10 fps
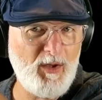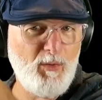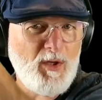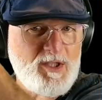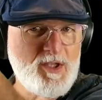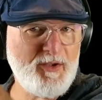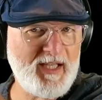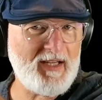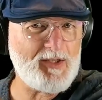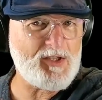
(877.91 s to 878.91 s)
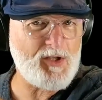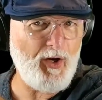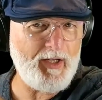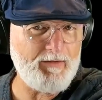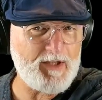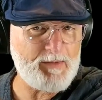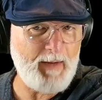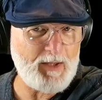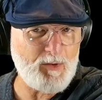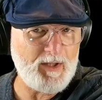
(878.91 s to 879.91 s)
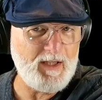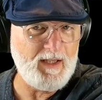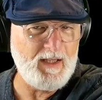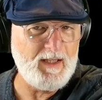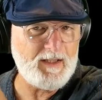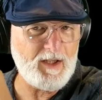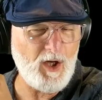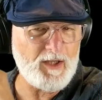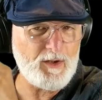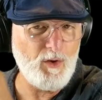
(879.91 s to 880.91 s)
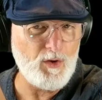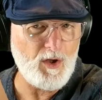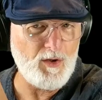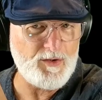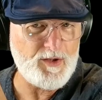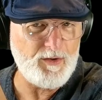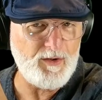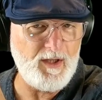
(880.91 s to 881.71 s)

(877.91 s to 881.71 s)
what's on the other side of this battery that I can hook onto